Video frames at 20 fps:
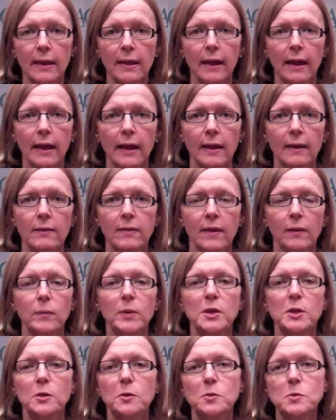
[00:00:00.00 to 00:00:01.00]
uh, that
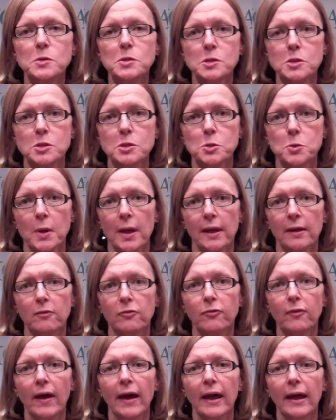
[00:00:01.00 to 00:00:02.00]
we use to
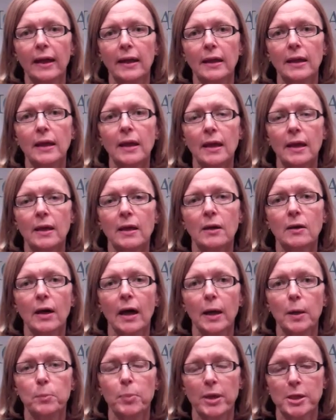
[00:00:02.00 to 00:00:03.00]
stratify
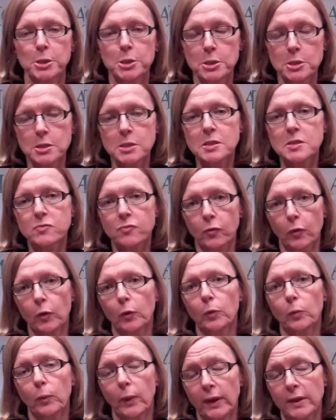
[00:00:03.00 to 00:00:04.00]
uh, patients
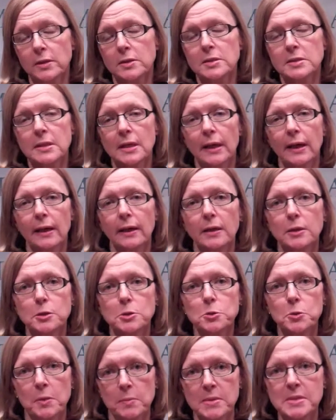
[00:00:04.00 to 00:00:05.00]
for what uh,
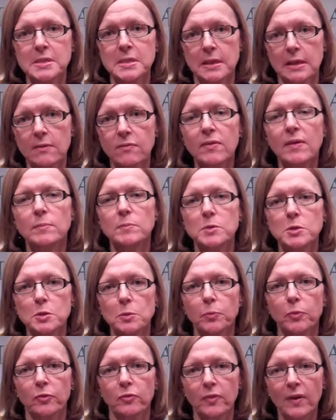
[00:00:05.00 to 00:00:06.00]
treatments to give them to
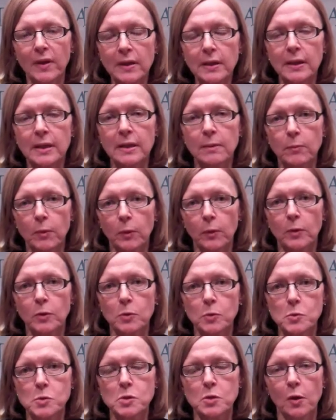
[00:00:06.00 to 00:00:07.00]
prevent
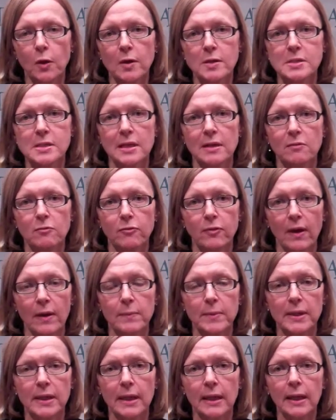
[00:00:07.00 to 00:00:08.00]
chemo-induced nausea and
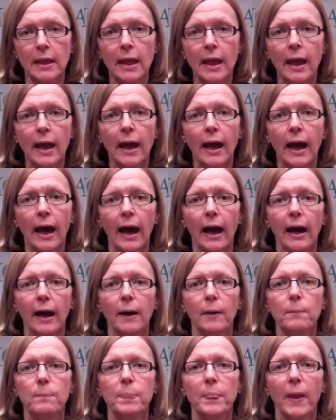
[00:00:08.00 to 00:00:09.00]
vomiting
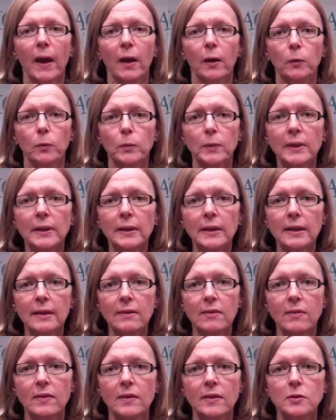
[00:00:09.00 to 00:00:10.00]
um, are really
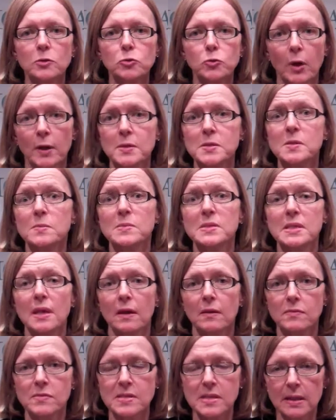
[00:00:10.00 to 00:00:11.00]
the drugs
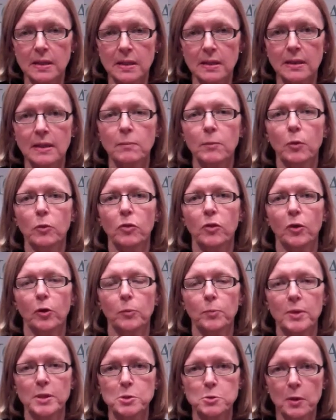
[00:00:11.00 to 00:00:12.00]
themselves, the
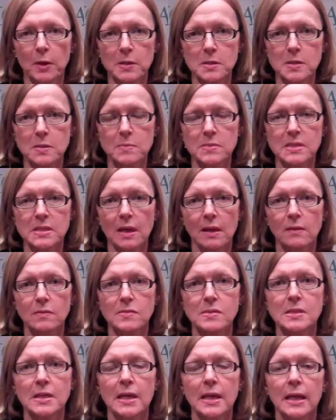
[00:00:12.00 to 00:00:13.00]
chemotherapy drugs
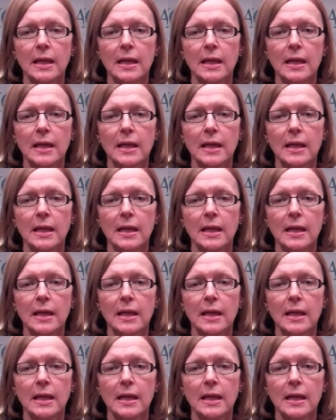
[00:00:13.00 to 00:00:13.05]
themselves.